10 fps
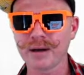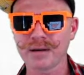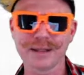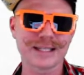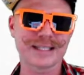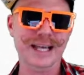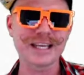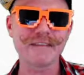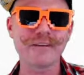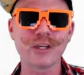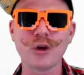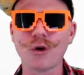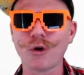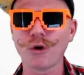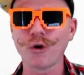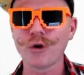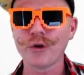know, let's say giving your